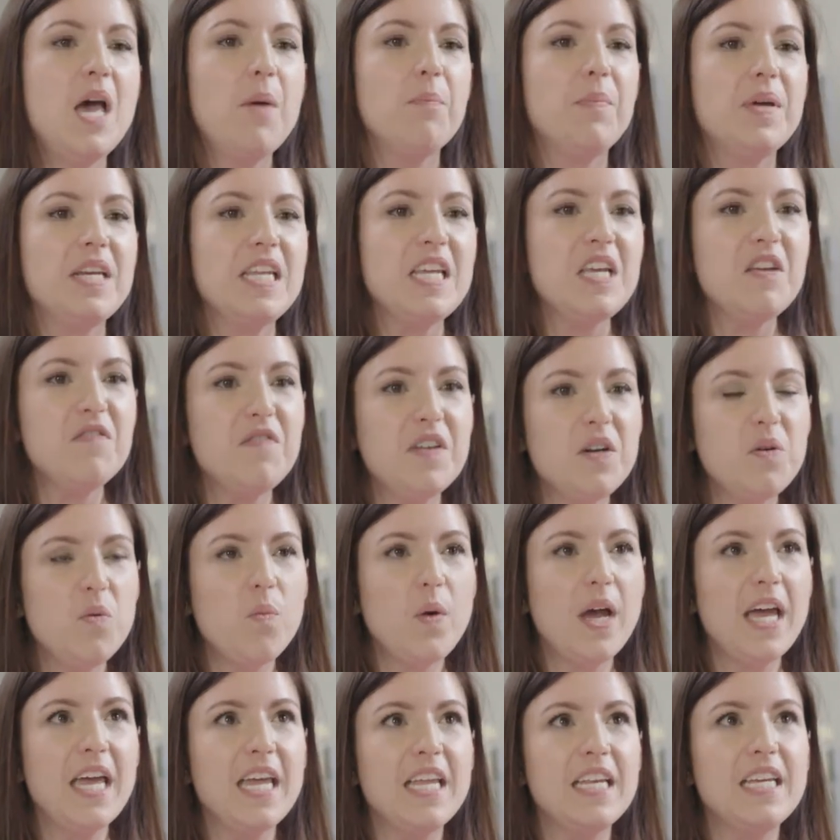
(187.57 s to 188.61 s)
But even
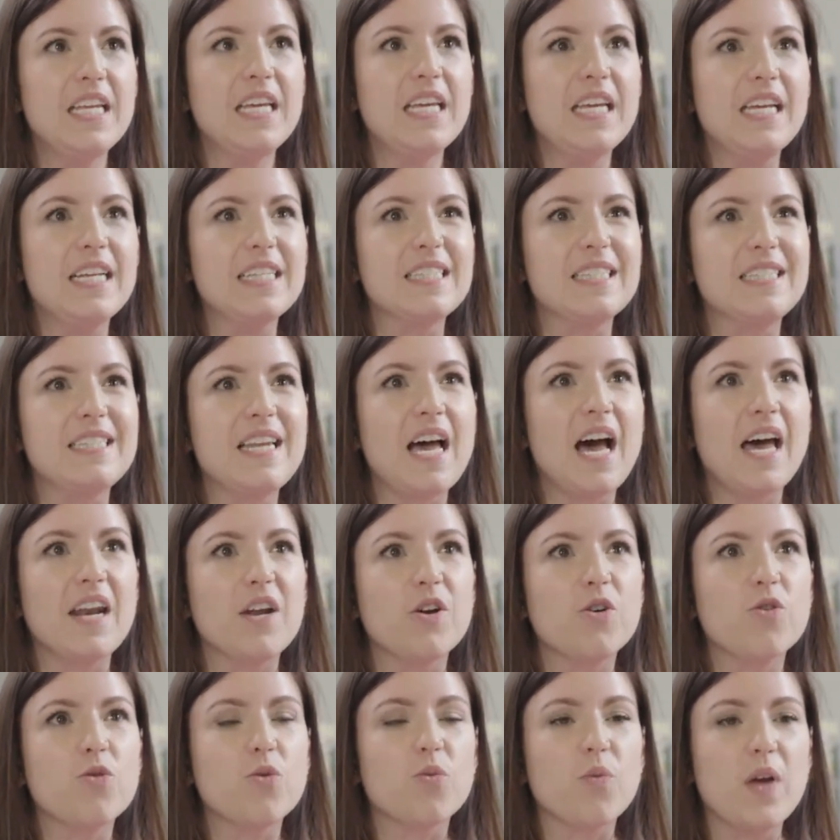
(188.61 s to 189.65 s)
when it's not a
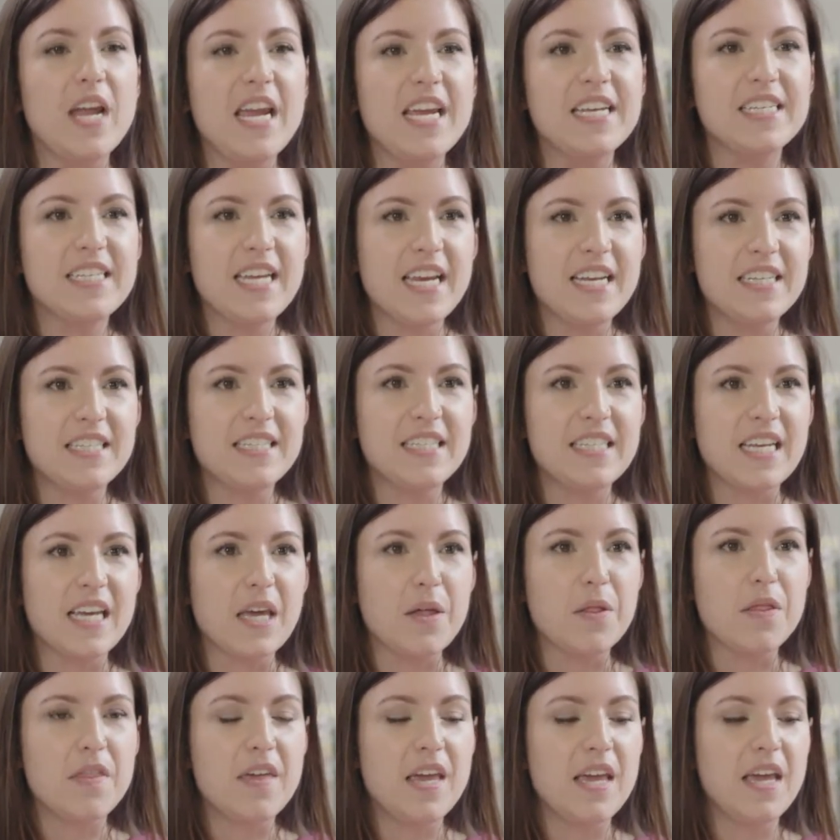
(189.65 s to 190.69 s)
great
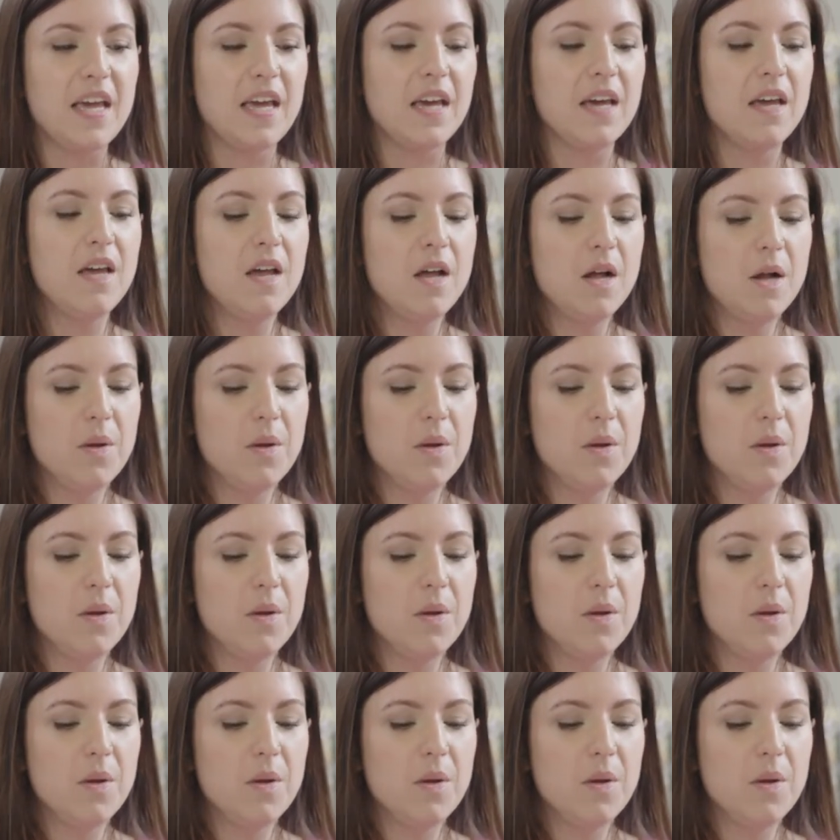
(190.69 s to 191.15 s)
tasting thing,